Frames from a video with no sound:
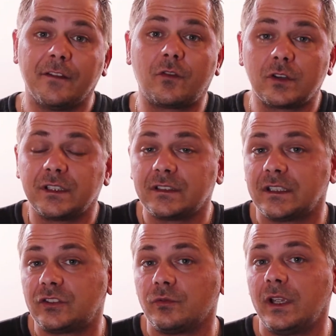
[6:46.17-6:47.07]
And of course, in the
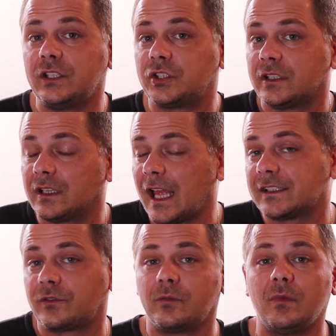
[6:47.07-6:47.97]
situation in the
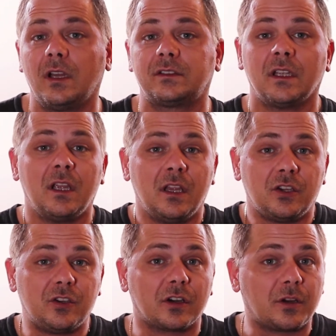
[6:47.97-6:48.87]
last three months,
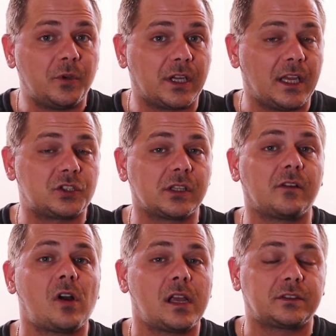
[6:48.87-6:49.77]
your communication
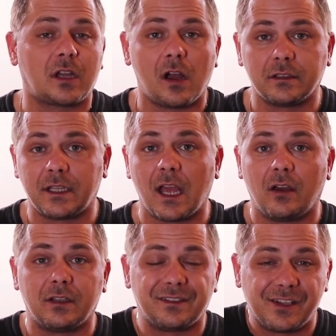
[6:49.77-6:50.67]
level has gone
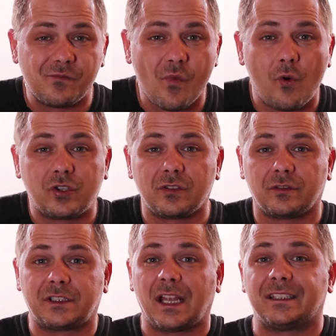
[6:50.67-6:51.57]
down and the
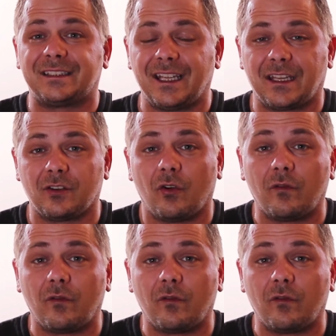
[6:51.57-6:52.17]
emotional side has taken